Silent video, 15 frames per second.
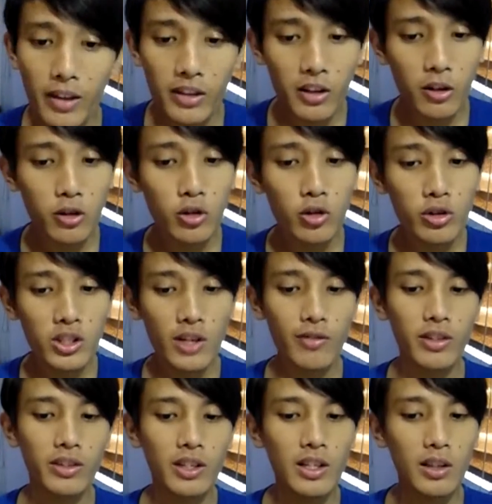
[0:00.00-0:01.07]
And then on June
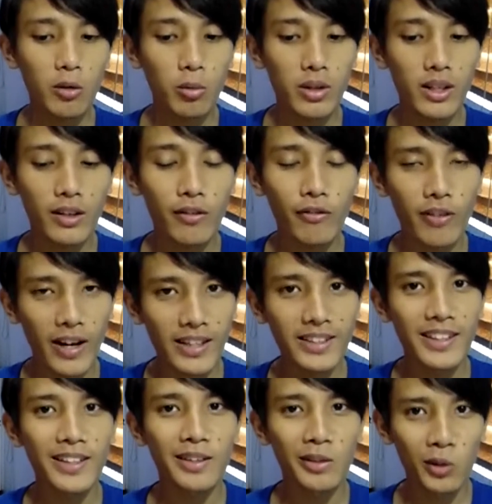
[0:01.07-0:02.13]
17th, we get
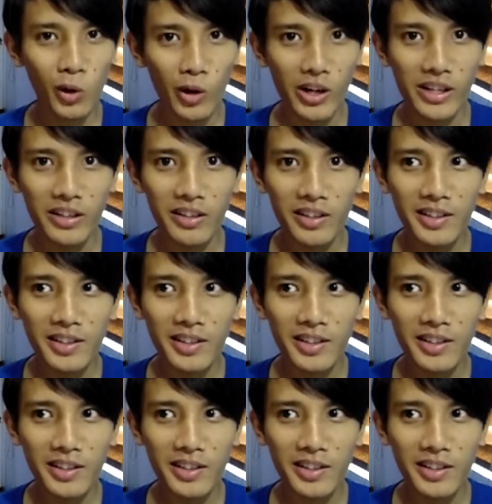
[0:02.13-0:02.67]
Finding Dory.